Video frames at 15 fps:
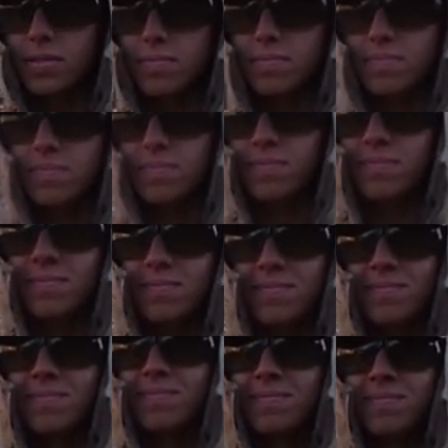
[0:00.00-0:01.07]

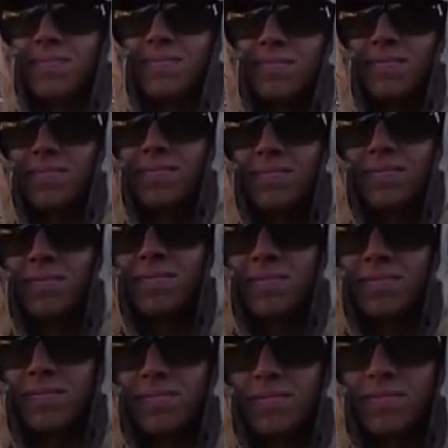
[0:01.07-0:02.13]

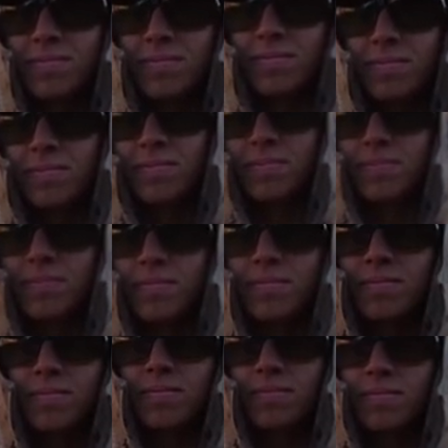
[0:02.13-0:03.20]

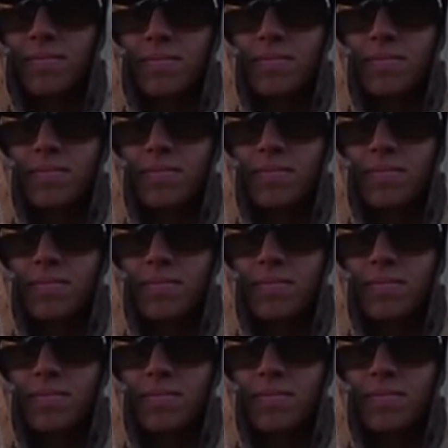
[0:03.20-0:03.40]
(not speaking)